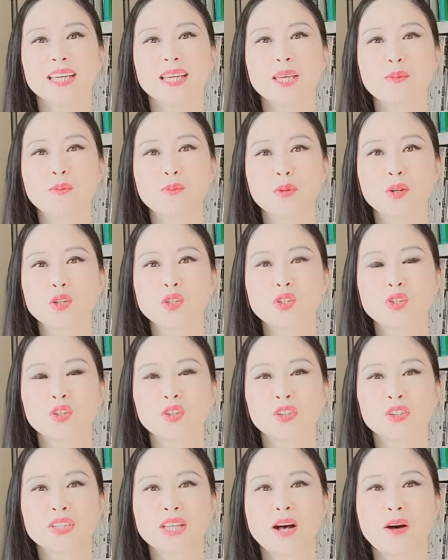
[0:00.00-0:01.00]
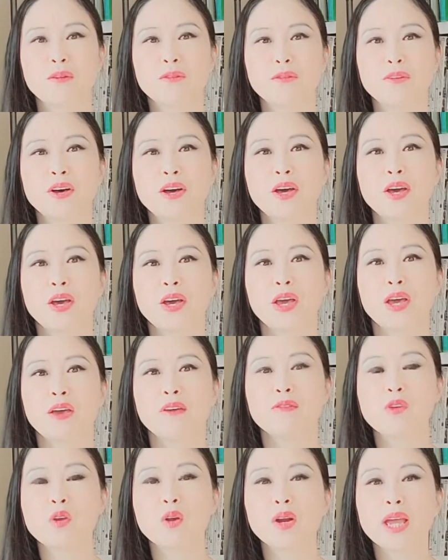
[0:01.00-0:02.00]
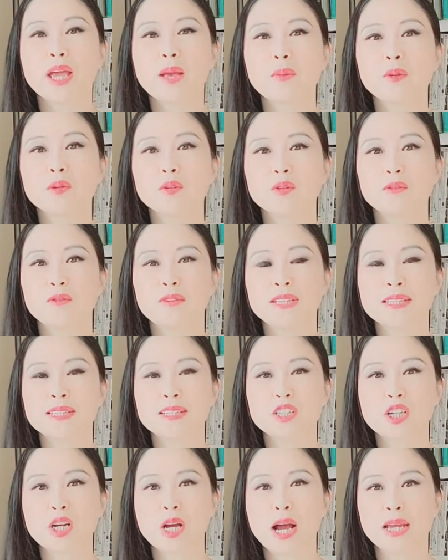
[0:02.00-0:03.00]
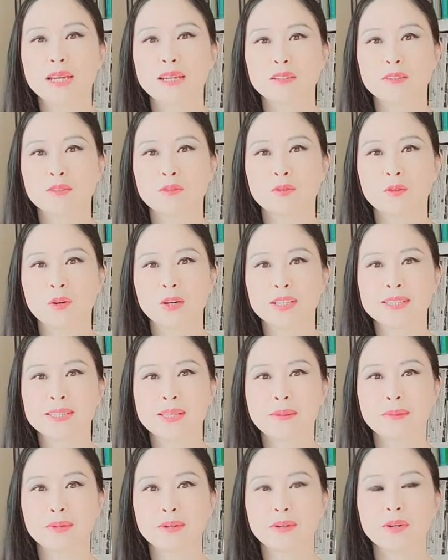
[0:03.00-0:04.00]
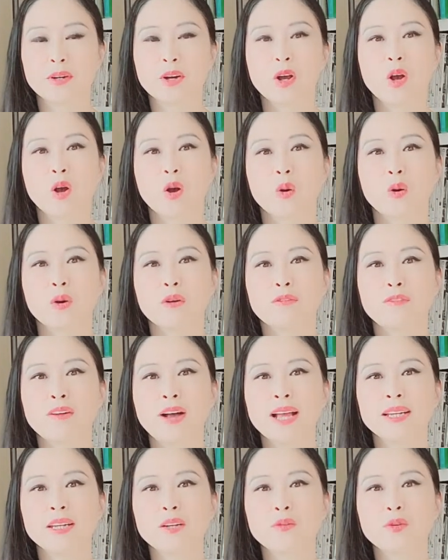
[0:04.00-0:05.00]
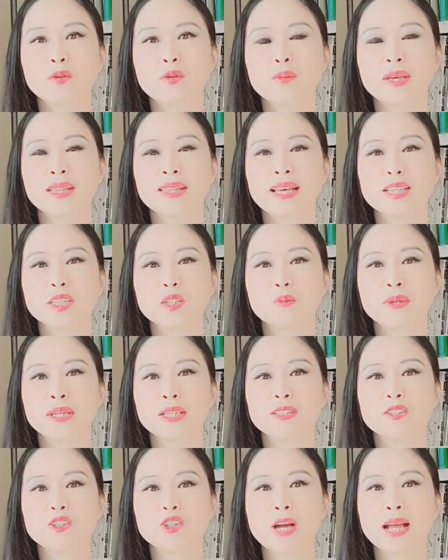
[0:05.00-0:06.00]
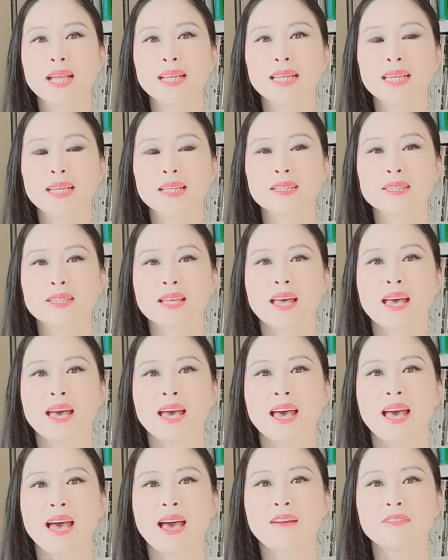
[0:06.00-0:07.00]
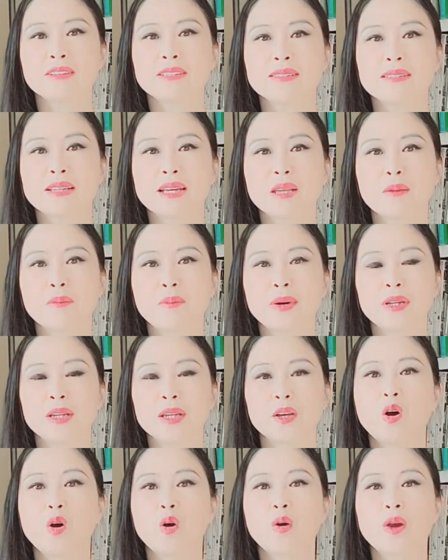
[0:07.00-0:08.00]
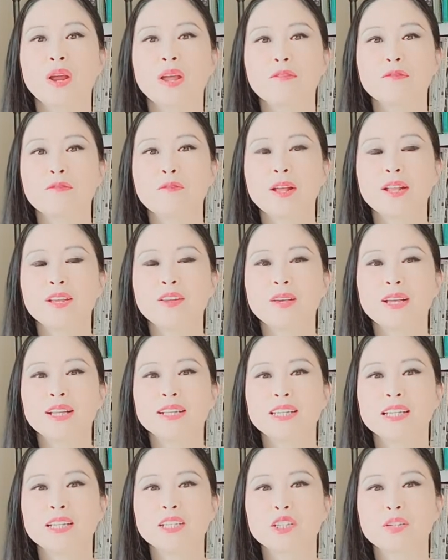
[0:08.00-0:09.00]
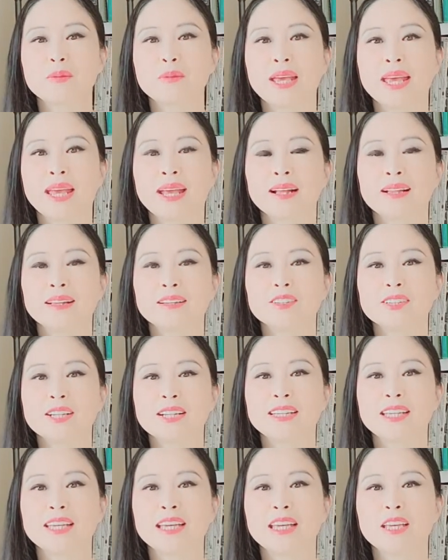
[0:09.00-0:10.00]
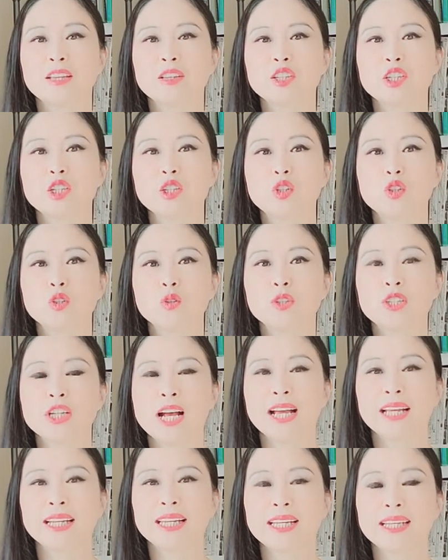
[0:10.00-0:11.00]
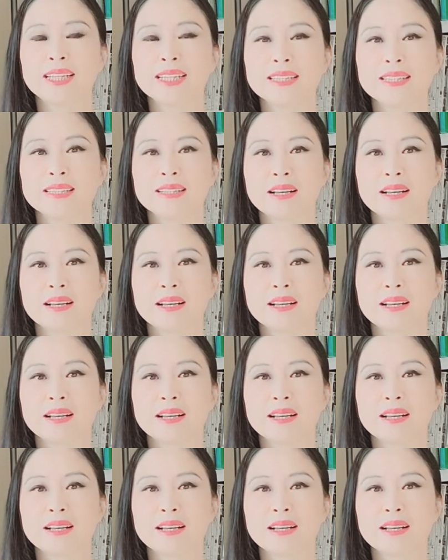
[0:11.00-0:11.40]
Immerse yourself. If you're able to visit China for a summer or find a roommate that speaks Chinese, have a study buddy or a friend you can teach them English and they can teach you Chinese.